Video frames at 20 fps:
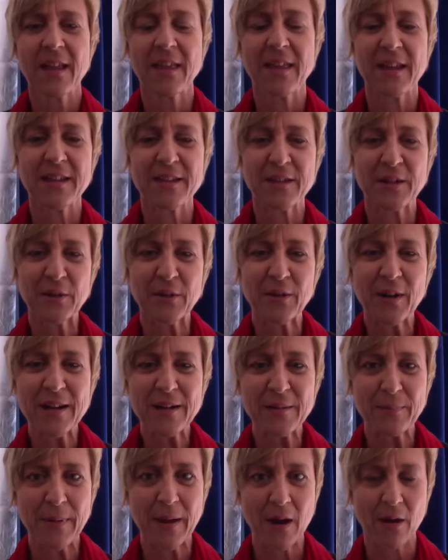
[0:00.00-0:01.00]
There's
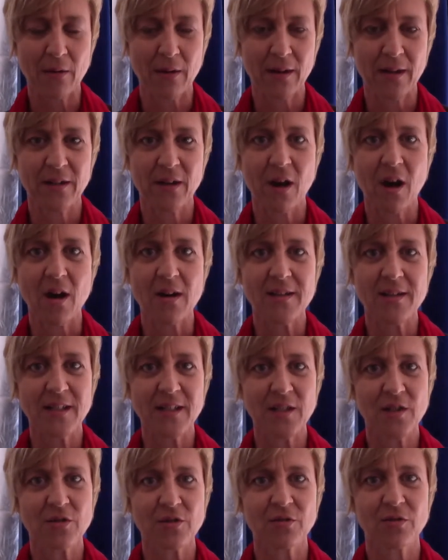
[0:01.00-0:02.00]
great power in
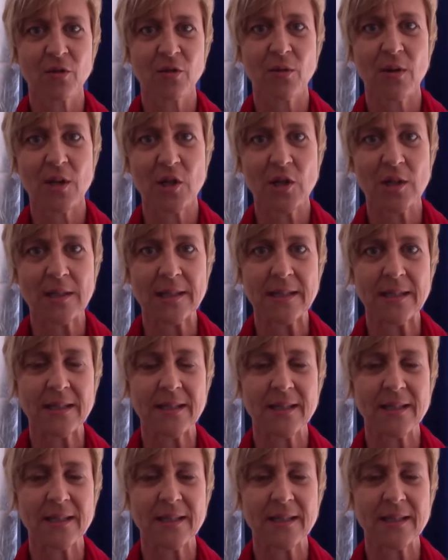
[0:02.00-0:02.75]
asking children questions